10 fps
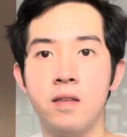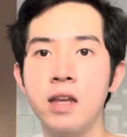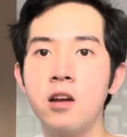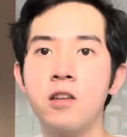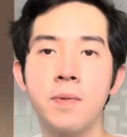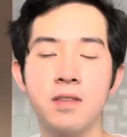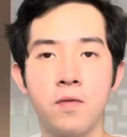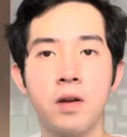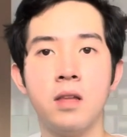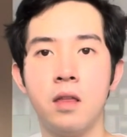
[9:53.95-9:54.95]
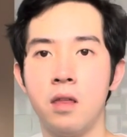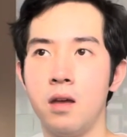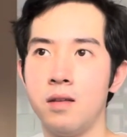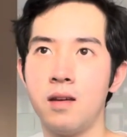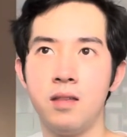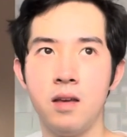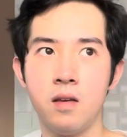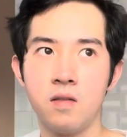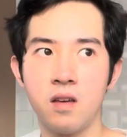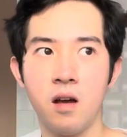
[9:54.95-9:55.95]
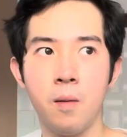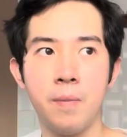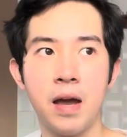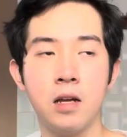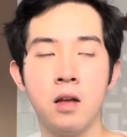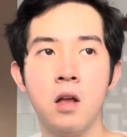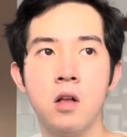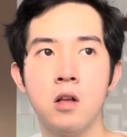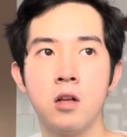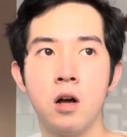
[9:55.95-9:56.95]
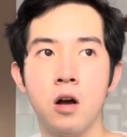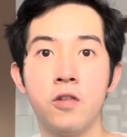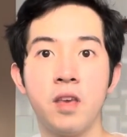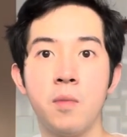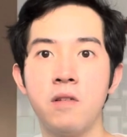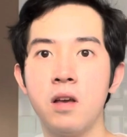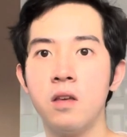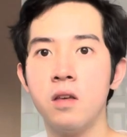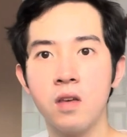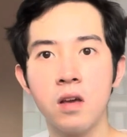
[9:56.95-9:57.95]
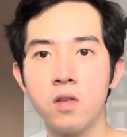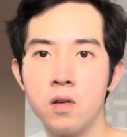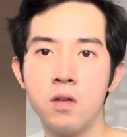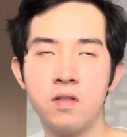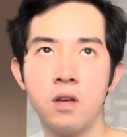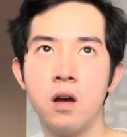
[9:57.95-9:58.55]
And here specifically, it's ideas by Jose Maria Singsa,